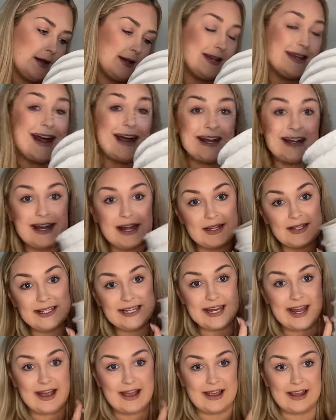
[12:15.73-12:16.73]

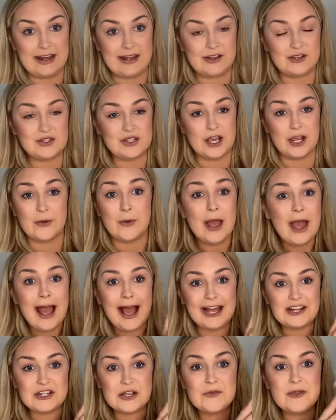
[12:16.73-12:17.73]
9.99 so
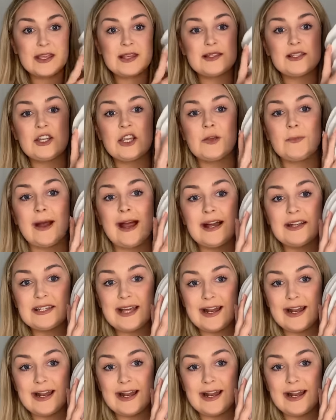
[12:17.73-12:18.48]
i don't think it's too bad